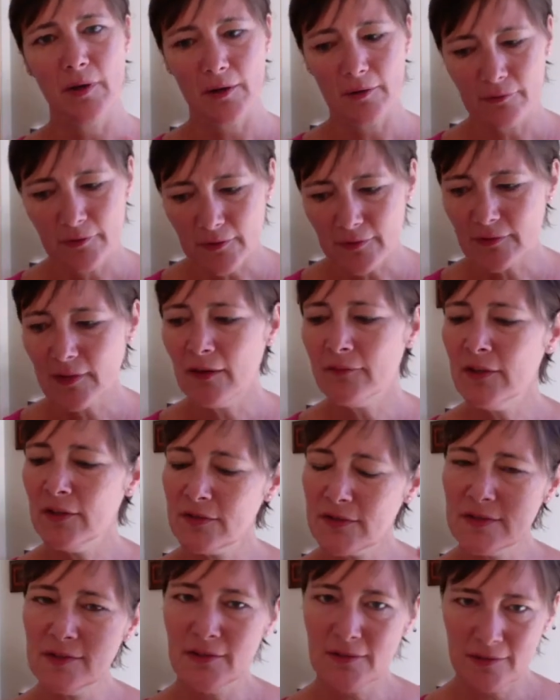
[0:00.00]
feels soft.
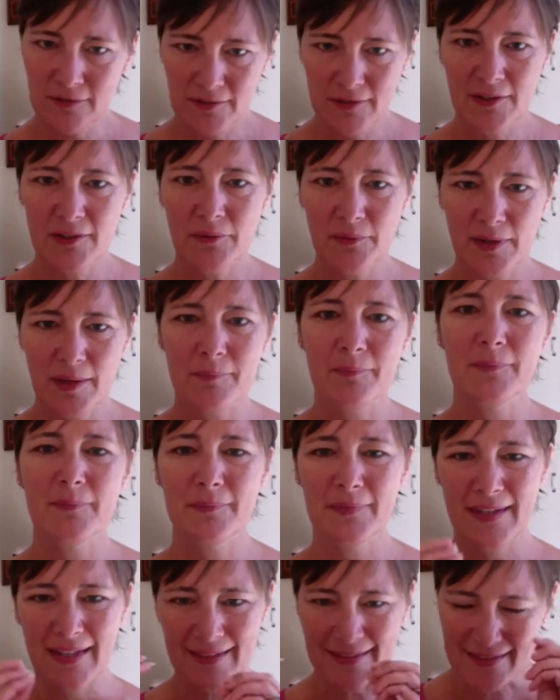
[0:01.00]
So you know what I'm
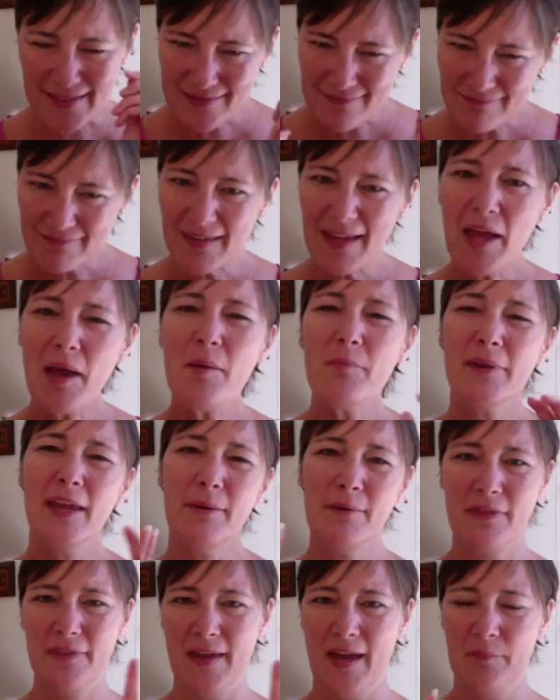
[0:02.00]
saying. Just play
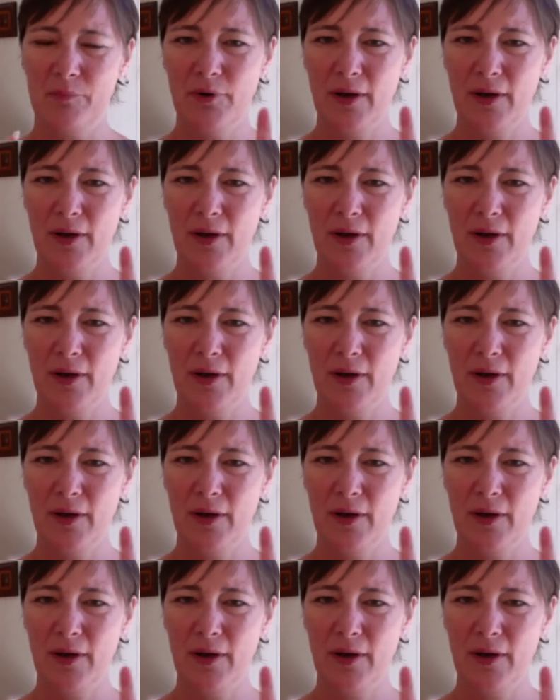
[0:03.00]
with that.